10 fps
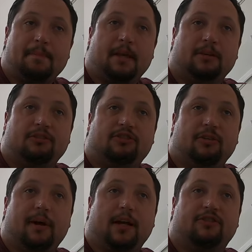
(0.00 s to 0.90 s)
Just
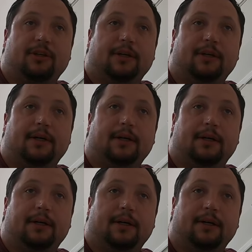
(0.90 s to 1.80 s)
imagine
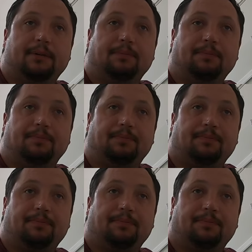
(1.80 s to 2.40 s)
um,